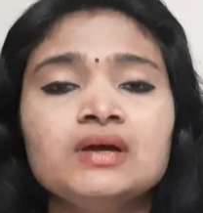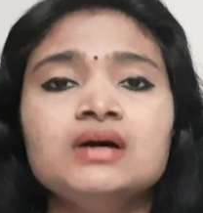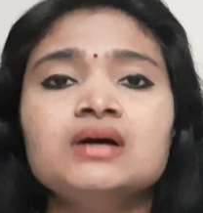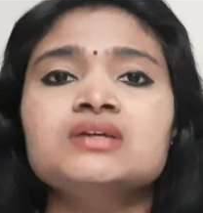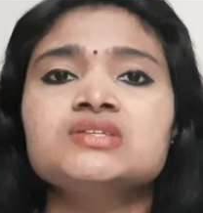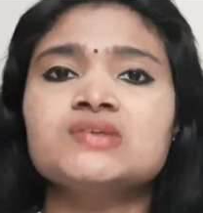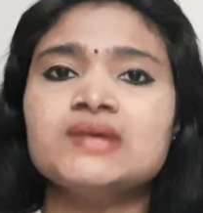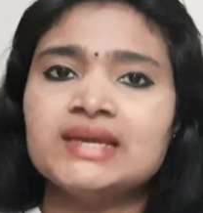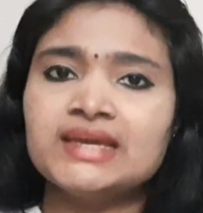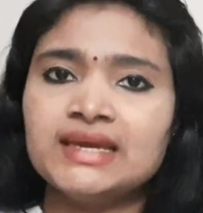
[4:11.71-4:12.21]

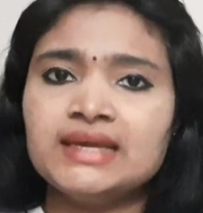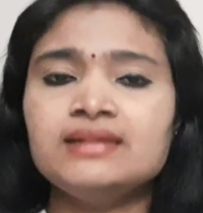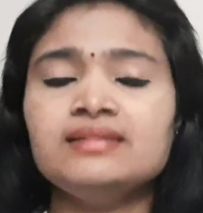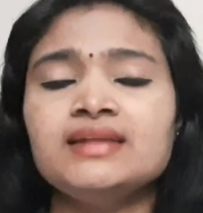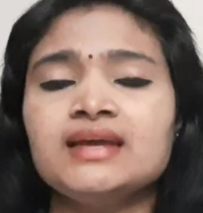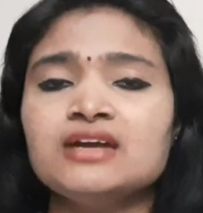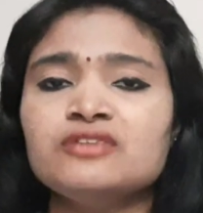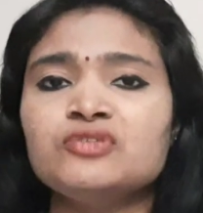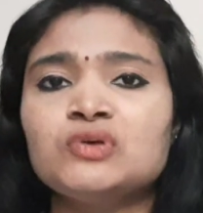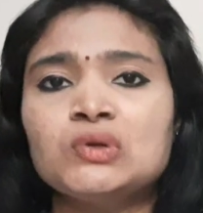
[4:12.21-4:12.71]
So again, they
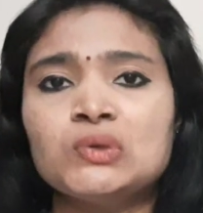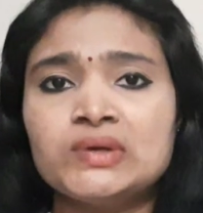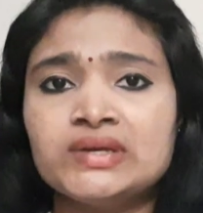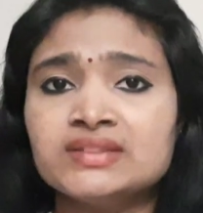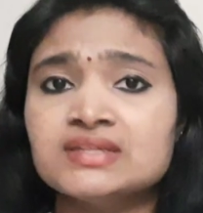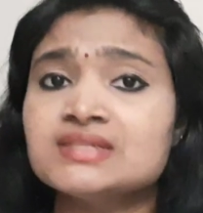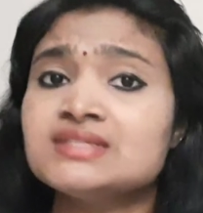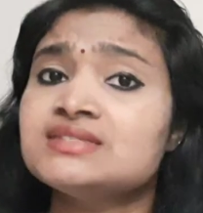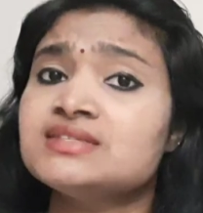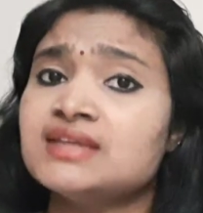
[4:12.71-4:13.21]
are following
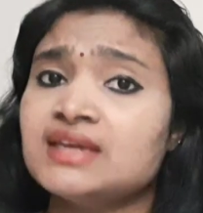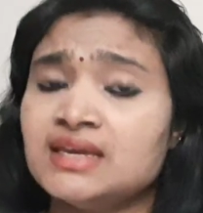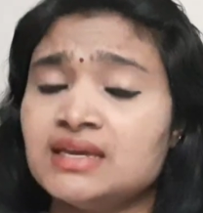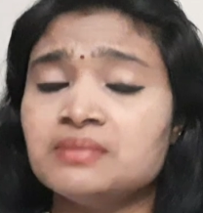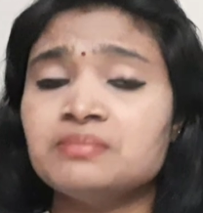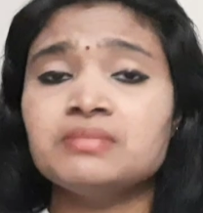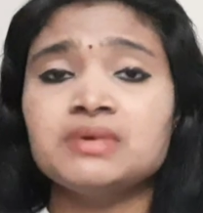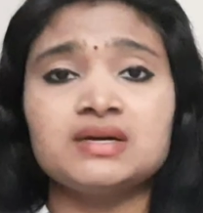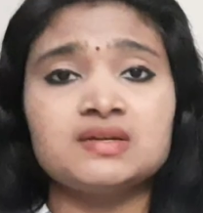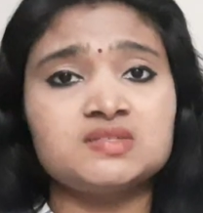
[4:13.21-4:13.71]
the
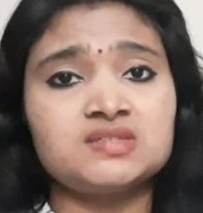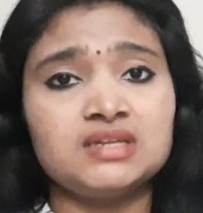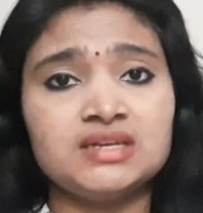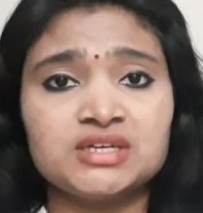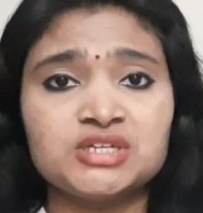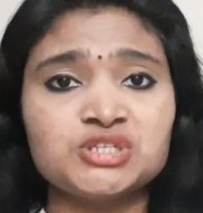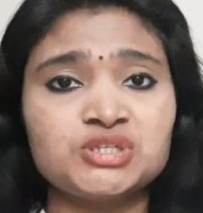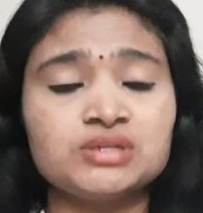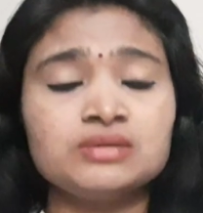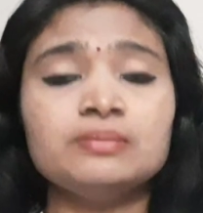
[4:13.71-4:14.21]
same
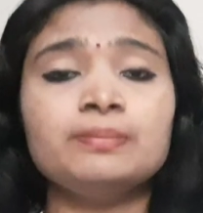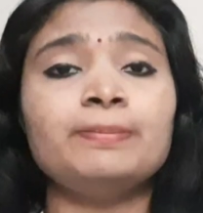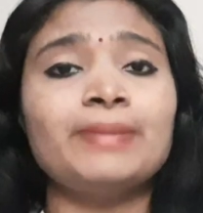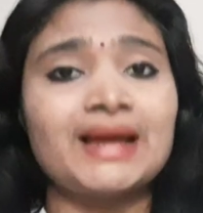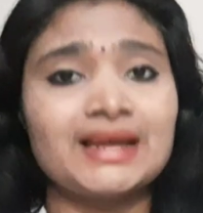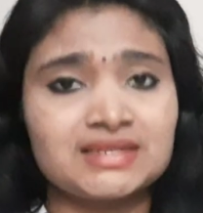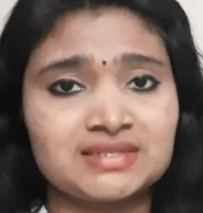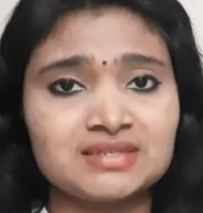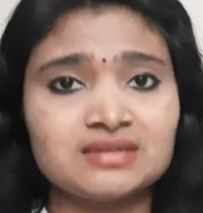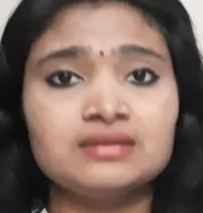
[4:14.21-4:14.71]
selection
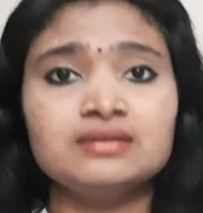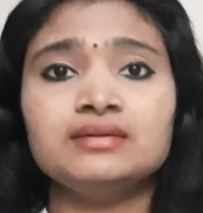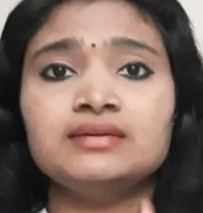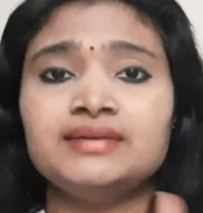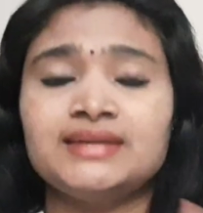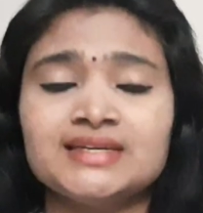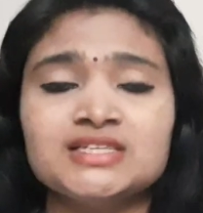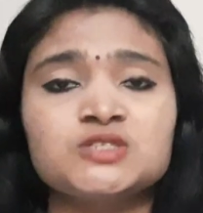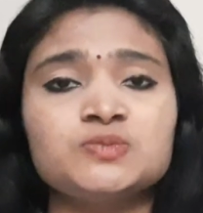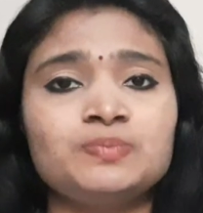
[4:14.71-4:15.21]
pattern,
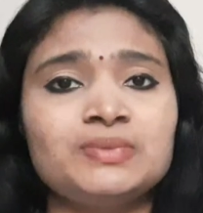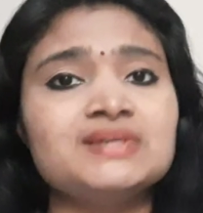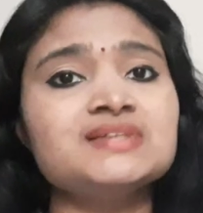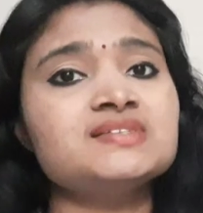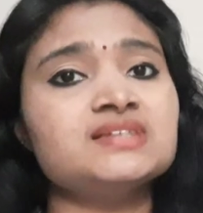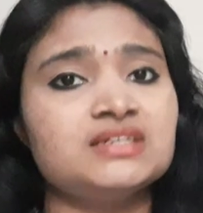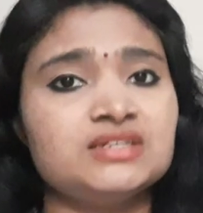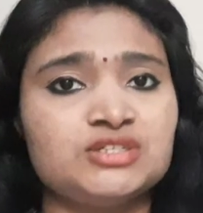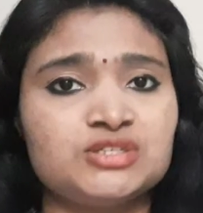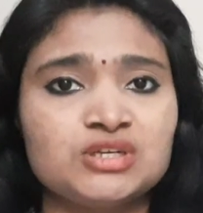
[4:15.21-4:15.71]
test plus
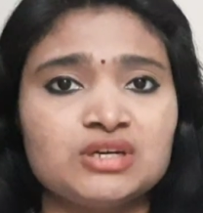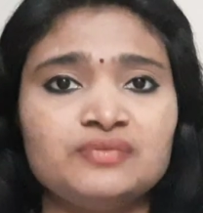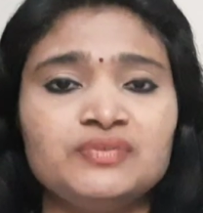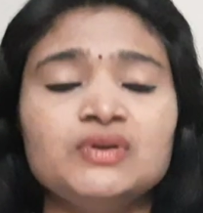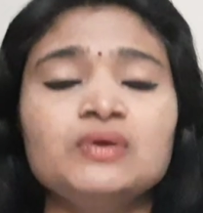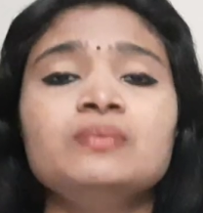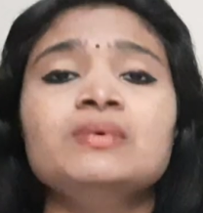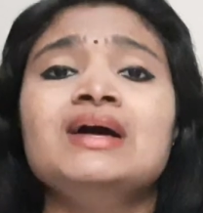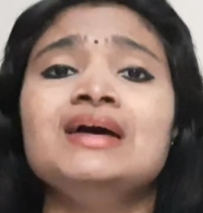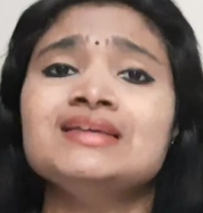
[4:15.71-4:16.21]

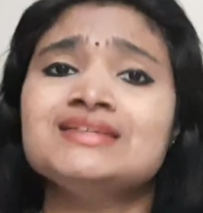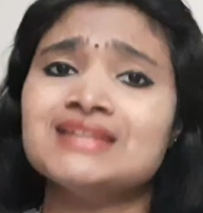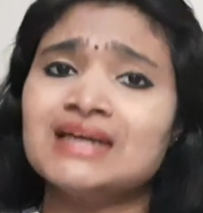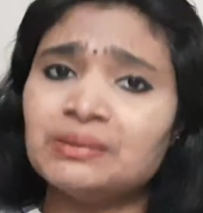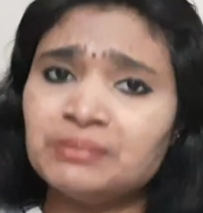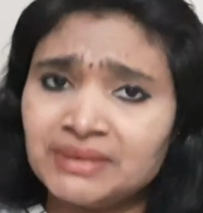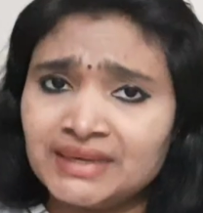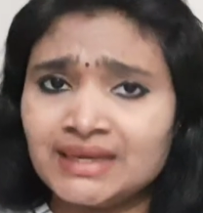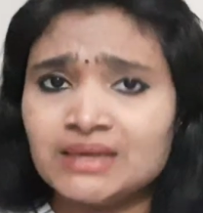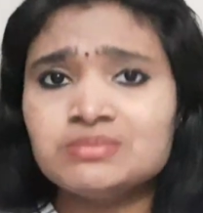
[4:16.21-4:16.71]
interview.
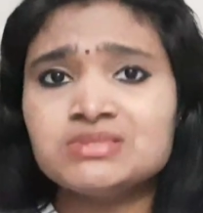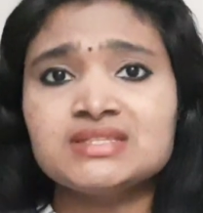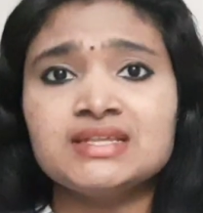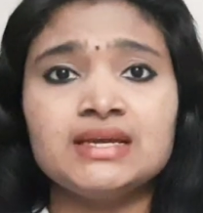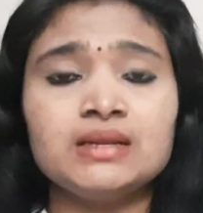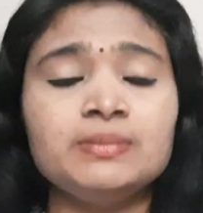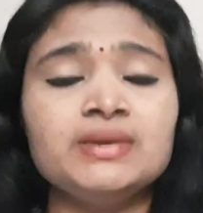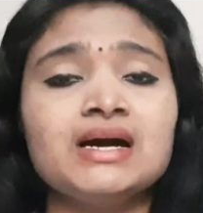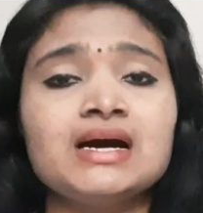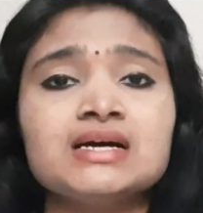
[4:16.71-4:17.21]
Sometimes
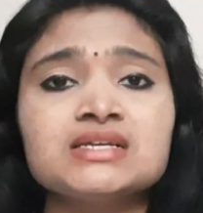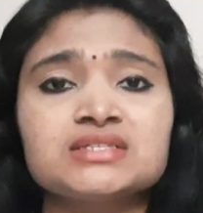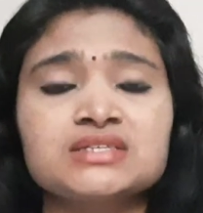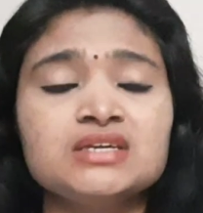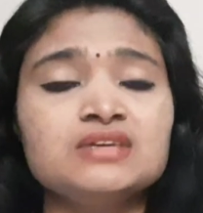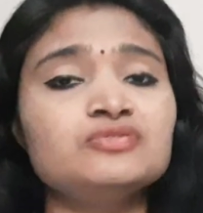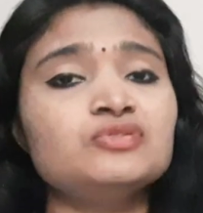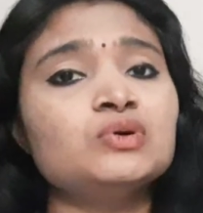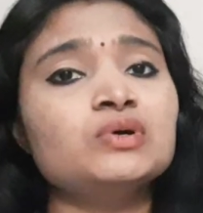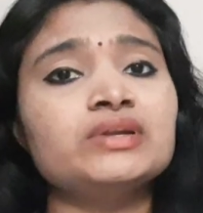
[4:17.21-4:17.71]
they'll be
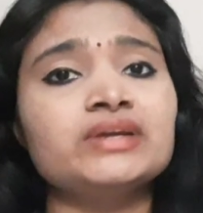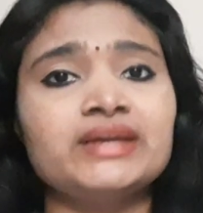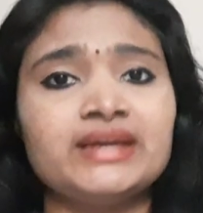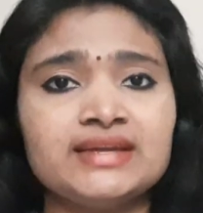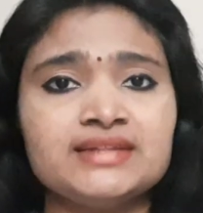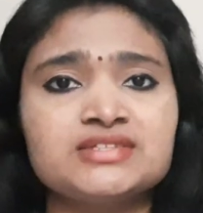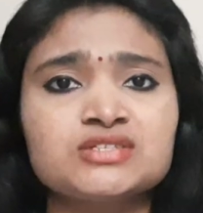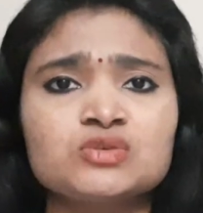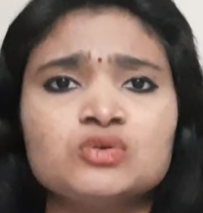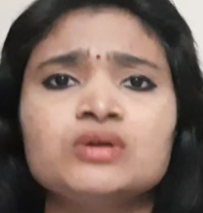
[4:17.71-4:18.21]
asking for
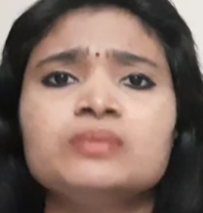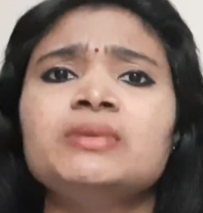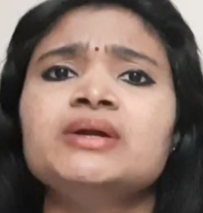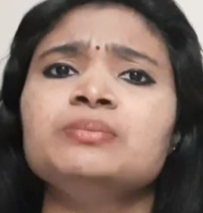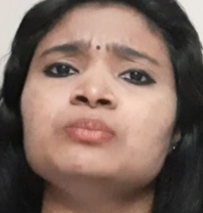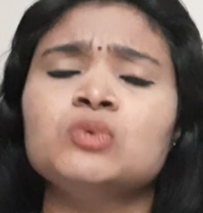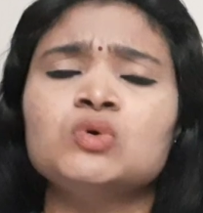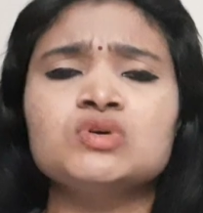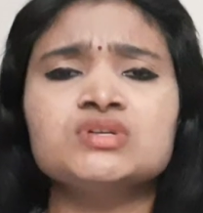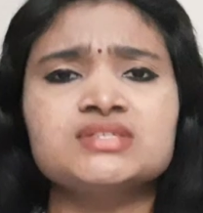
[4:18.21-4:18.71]
GATE score, but
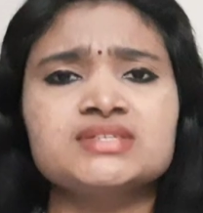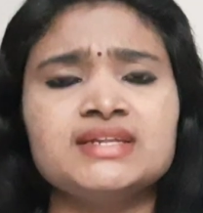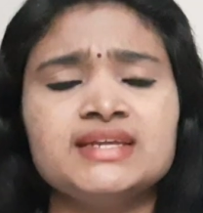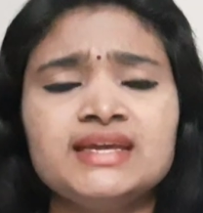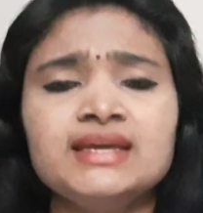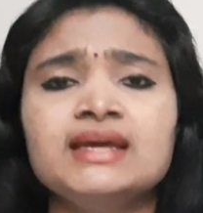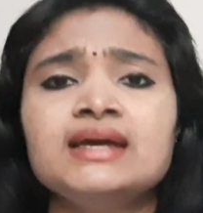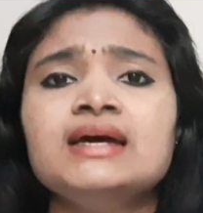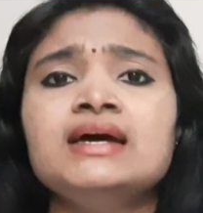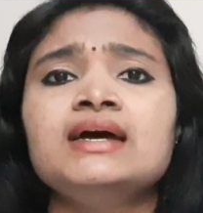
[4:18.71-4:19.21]

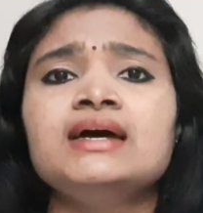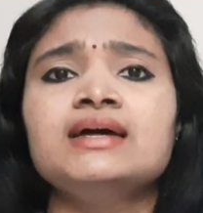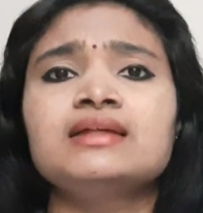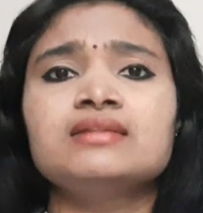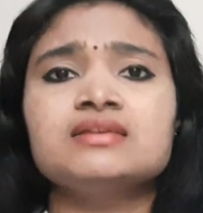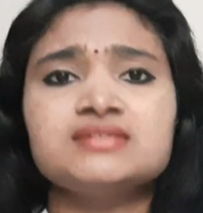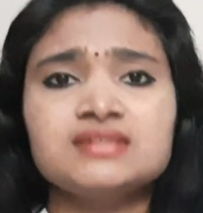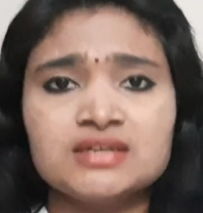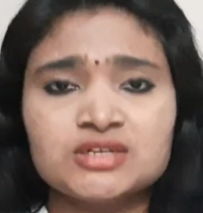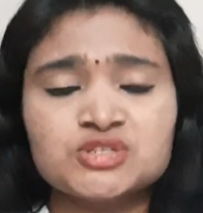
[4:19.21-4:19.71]
mostly
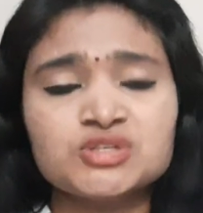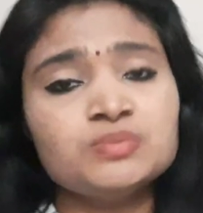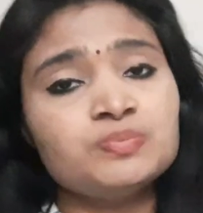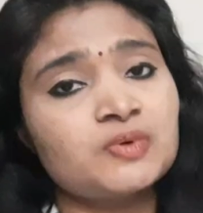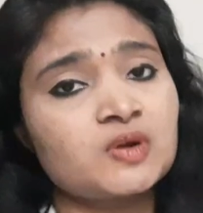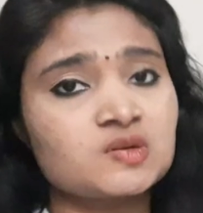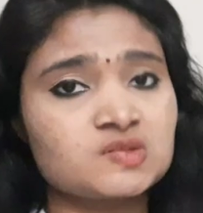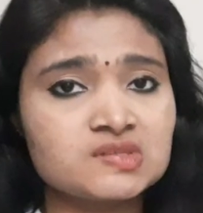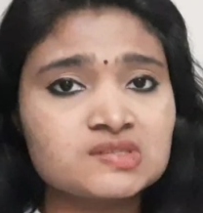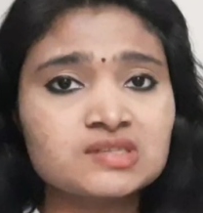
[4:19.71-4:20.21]
the selection
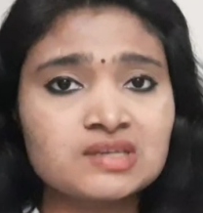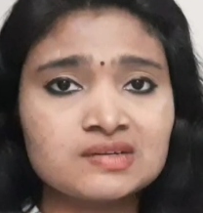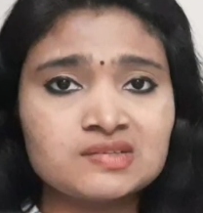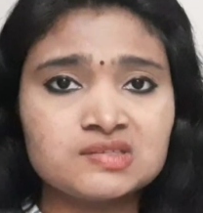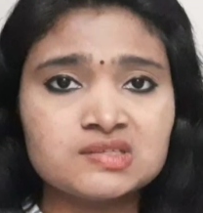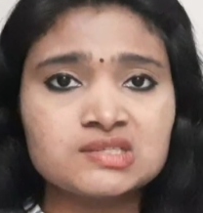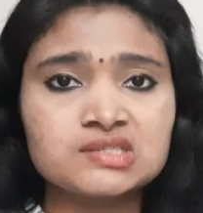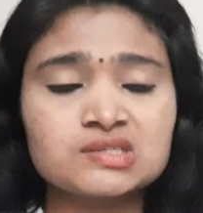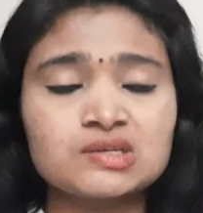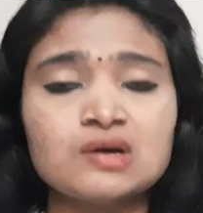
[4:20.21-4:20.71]
process
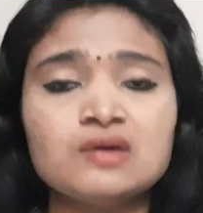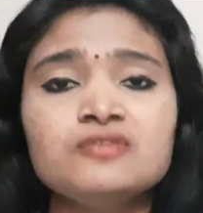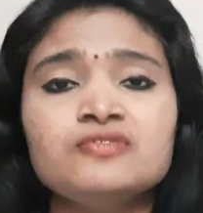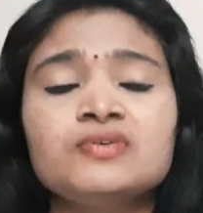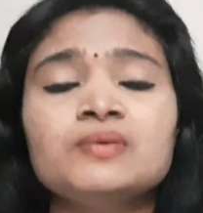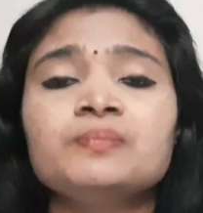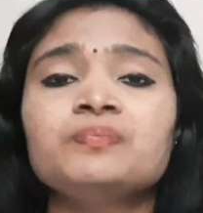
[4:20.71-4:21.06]
consists of